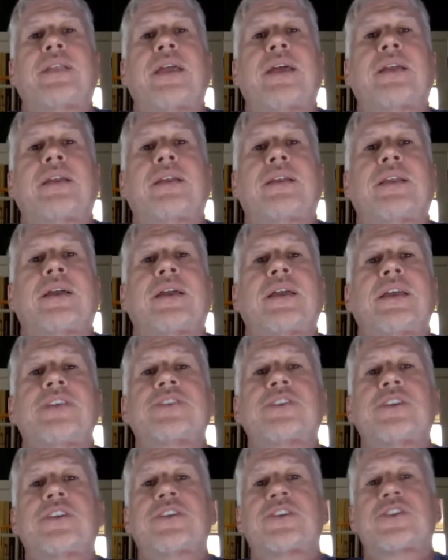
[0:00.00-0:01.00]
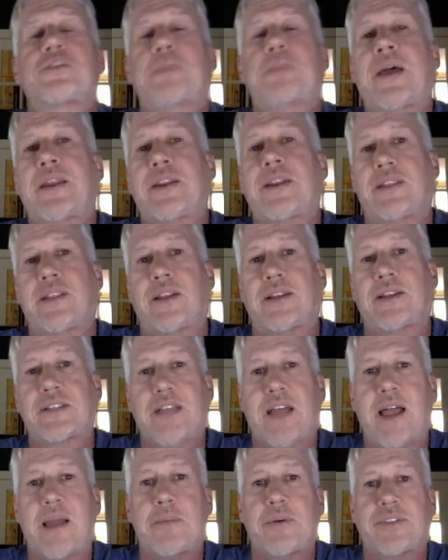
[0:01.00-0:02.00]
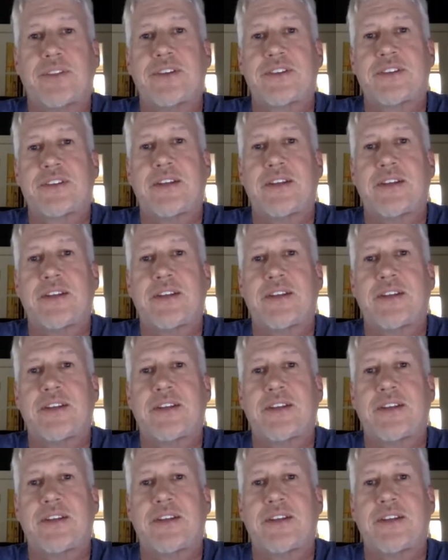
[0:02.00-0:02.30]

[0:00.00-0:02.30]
and he's going to spend a little time with us